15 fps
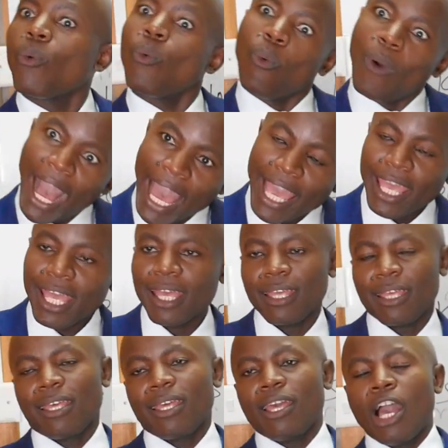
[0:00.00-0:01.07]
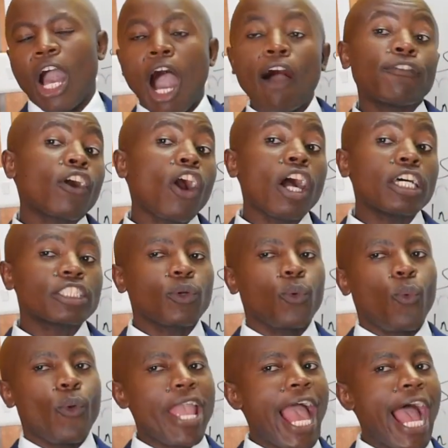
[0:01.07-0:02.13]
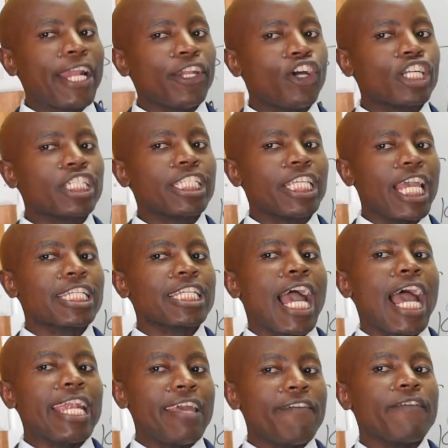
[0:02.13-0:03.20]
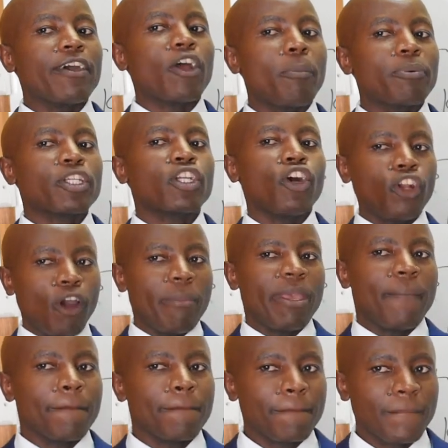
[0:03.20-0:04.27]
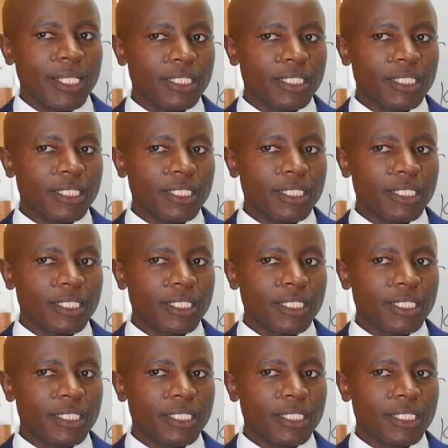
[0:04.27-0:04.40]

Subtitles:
Why? Of course, we are not yet a developed economy.